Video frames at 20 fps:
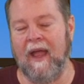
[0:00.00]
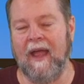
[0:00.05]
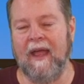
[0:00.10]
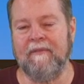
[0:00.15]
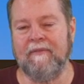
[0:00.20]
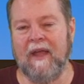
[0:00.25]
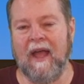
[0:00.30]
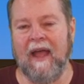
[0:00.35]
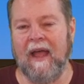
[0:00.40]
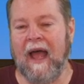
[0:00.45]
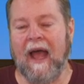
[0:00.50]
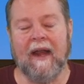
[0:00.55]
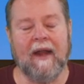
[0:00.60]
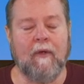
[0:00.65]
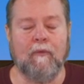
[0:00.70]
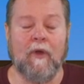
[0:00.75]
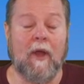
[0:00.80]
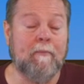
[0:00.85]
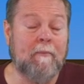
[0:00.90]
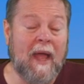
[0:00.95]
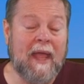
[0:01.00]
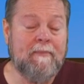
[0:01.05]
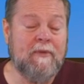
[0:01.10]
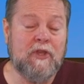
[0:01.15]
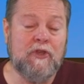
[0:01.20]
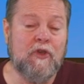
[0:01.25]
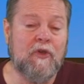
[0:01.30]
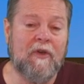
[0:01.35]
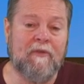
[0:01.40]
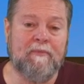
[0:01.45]
I don't know, maybe
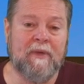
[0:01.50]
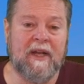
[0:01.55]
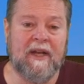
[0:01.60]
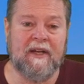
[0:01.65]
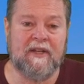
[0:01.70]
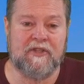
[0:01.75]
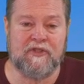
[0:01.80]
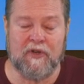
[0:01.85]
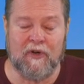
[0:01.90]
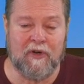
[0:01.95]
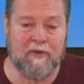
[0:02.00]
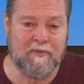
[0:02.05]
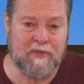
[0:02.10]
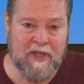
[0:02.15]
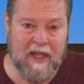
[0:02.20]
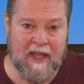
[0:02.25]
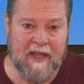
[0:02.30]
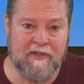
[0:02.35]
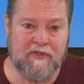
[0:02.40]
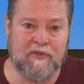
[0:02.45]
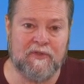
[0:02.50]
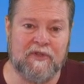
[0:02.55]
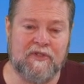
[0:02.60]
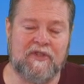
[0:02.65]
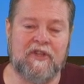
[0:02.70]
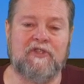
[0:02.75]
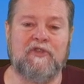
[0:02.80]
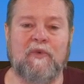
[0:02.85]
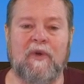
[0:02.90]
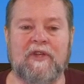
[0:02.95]
you have been in a circumstance or a
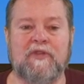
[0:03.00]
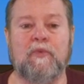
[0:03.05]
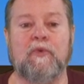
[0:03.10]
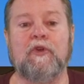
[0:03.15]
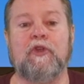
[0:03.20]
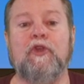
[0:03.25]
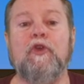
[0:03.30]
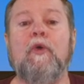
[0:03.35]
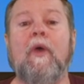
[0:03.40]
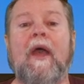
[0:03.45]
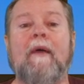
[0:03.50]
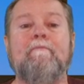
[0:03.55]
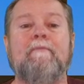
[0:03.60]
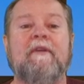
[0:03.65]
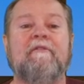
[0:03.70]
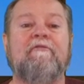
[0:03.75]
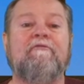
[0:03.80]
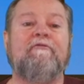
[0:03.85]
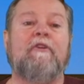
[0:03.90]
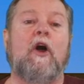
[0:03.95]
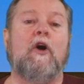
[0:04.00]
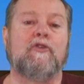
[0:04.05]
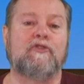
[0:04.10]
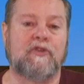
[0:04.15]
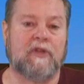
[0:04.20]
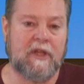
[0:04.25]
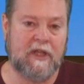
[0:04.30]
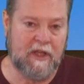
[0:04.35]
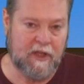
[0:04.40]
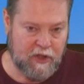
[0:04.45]
situation where you have been
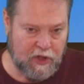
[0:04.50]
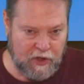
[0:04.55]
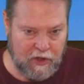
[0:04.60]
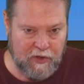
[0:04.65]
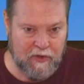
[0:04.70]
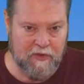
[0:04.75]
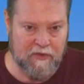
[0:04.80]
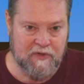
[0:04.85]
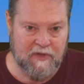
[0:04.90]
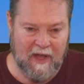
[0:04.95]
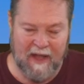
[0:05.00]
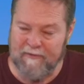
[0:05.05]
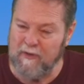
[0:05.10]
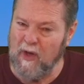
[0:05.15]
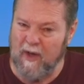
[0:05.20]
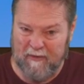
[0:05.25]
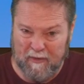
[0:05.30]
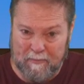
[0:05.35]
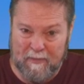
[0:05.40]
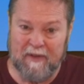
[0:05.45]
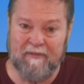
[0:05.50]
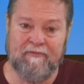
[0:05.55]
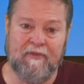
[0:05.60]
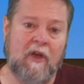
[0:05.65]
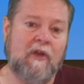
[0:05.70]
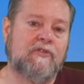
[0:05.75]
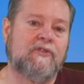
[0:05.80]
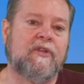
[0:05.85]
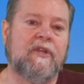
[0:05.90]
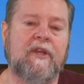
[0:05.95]
falsely accused. Have you ever been
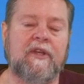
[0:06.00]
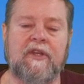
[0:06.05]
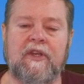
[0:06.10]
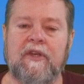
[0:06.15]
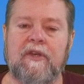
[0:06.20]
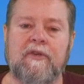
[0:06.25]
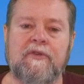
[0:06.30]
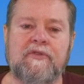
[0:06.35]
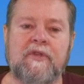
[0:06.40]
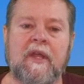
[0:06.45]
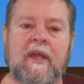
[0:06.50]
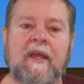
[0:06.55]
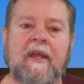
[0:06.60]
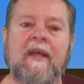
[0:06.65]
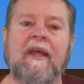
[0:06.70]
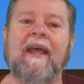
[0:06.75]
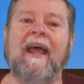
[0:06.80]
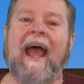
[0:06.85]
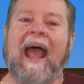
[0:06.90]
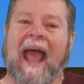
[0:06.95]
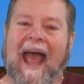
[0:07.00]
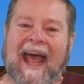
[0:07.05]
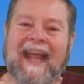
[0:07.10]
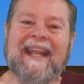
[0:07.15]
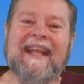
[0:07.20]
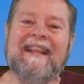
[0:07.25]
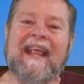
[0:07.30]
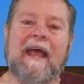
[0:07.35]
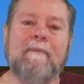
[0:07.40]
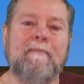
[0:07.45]
falsely accused? How
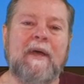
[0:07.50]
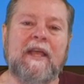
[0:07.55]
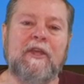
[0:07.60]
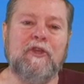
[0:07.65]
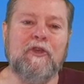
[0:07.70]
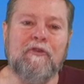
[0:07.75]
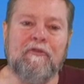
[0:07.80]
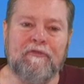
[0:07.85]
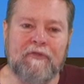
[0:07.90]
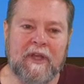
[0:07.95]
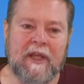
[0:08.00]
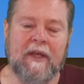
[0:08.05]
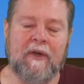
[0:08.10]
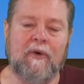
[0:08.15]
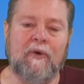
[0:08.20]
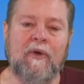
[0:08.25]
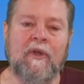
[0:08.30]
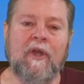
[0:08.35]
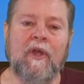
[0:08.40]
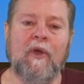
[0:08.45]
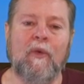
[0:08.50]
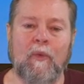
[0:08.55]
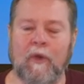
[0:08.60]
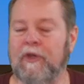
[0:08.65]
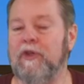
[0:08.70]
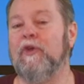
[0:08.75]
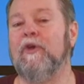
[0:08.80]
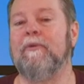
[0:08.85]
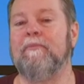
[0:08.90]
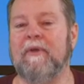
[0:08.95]
did that make you feel
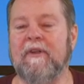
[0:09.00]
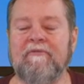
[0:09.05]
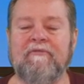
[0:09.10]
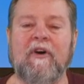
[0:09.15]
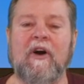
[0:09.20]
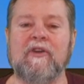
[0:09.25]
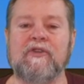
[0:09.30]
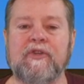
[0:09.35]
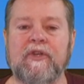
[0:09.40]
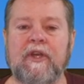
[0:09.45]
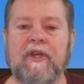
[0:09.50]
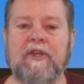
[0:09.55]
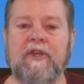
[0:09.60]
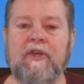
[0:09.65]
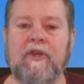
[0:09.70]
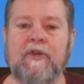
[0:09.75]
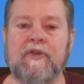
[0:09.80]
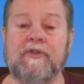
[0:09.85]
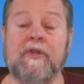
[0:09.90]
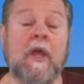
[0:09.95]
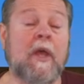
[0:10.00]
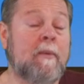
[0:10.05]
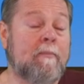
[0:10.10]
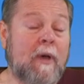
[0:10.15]
when you had been falsely accused?